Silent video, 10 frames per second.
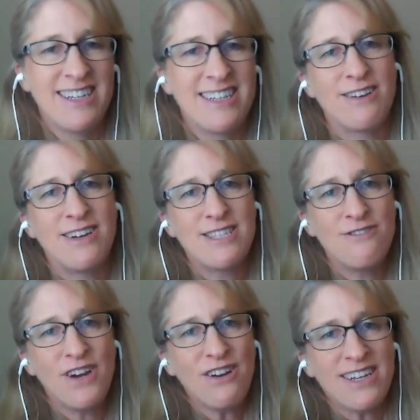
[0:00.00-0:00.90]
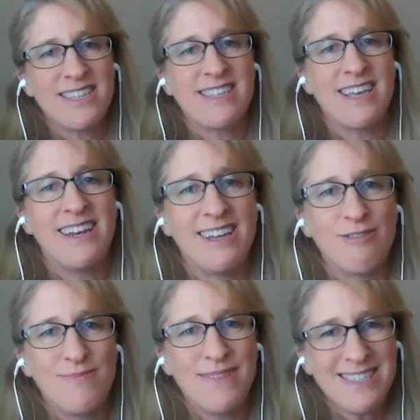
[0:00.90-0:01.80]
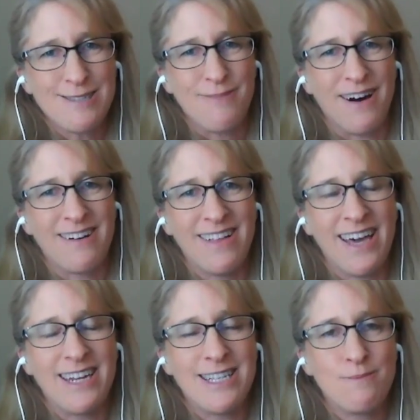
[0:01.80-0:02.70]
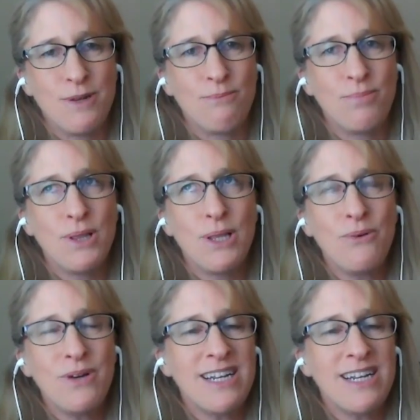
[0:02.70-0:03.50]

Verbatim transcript: so it's a very exciting business model and it's been blowing